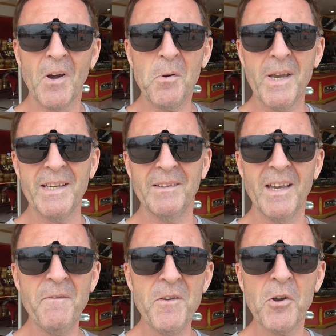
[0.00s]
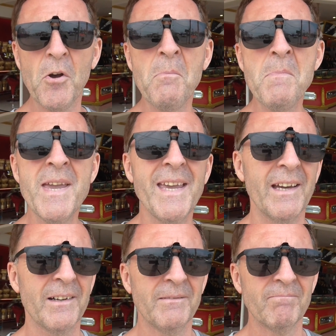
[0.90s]
Okay, if you come
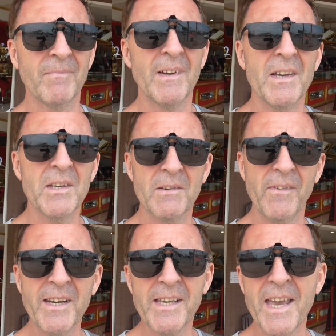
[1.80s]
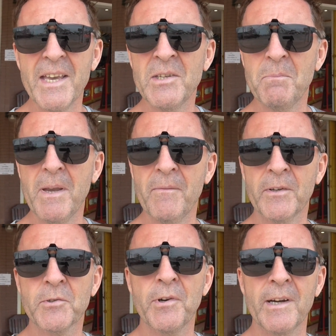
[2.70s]
here, Savannakhet is a bit of
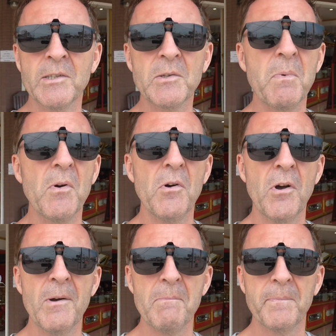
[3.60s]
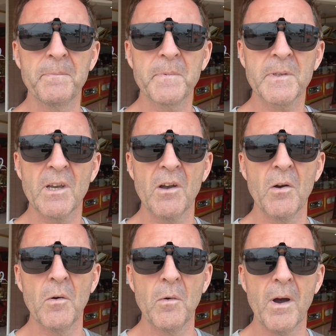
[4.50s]
a transport hub,
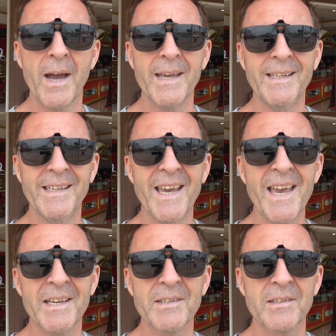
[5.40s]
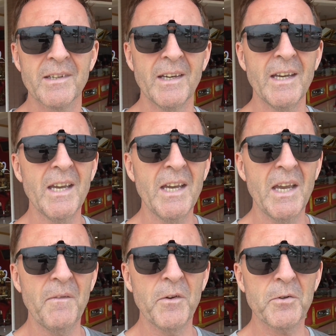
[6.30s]
so I guess
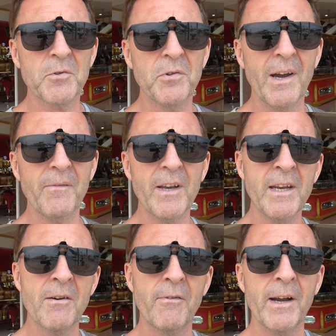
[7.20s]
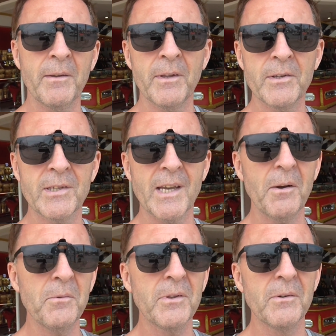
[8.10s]
if you're traveling around the
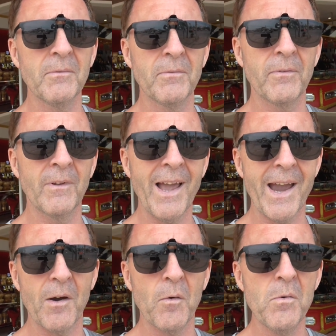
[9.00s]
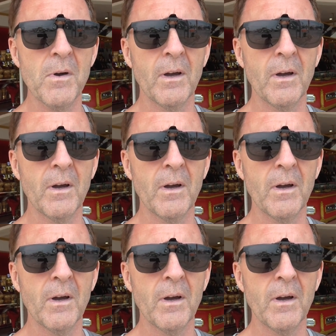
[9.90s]
south of Laos,